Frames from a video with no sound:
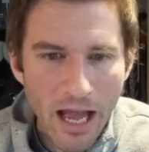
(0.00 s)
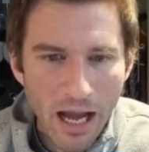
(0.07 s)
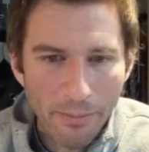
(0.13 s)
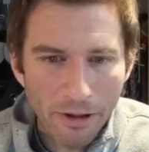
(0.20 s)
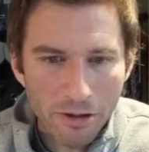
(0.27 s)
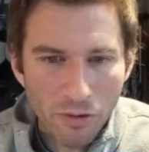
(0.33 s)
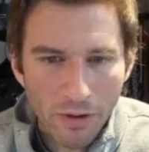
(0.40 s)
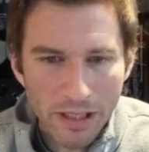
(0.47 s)

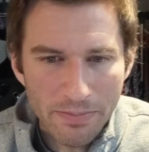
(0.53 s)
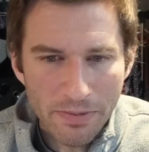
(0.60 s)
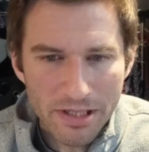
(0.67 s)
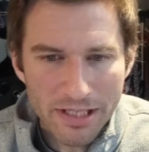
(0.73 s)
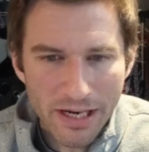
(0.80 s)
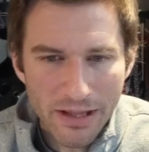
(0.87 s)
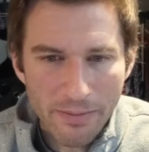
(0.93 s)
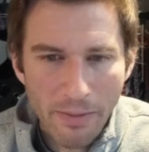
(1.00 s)
About
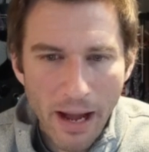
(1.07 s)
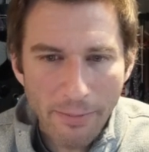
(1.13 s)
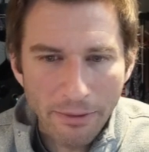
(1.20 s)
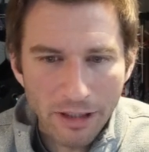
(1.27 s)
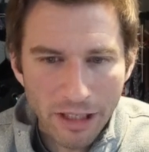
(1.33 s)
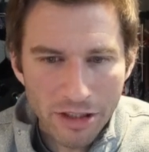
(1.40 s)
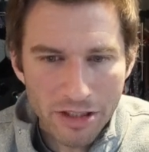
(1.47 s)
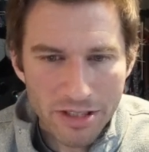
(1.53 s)
20% of the
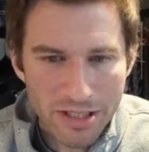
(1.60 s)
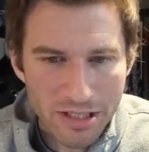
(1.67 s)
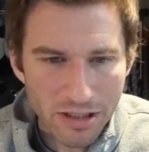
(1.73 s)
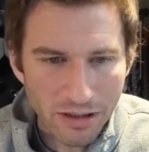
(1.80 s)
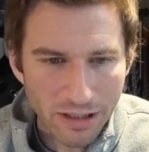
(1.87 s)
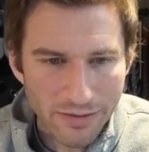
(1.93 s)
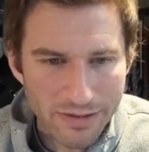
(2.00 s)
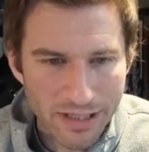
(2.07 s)
population
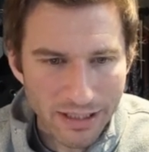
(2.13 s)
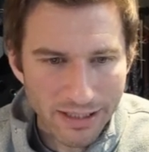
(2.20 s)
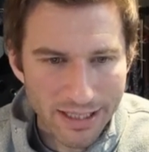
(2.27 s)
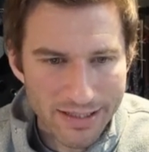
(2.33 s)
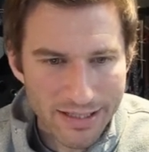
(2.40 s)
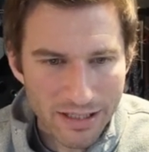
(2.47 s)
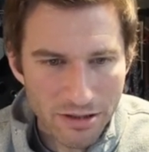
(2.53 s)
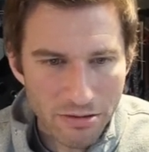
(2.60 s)
still lives on
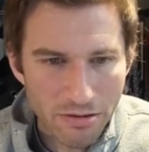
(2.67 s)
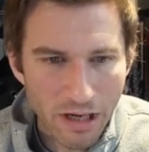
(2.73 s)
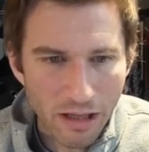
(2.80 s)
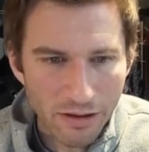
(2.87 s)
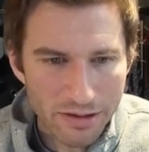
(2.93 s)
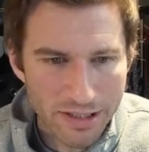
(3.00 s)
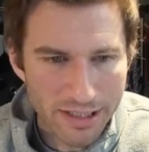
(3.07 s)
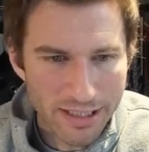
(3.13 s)
less than
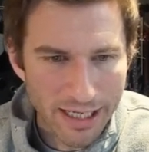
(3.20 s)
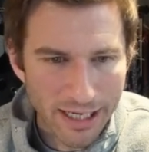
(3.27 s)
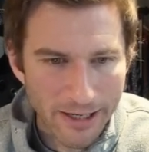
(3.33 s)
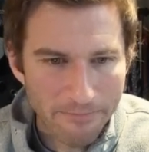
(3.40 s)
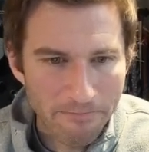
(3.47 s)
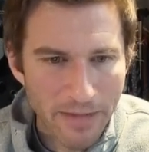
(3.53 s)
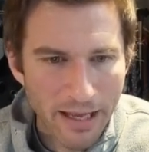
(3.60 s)
$2 a day.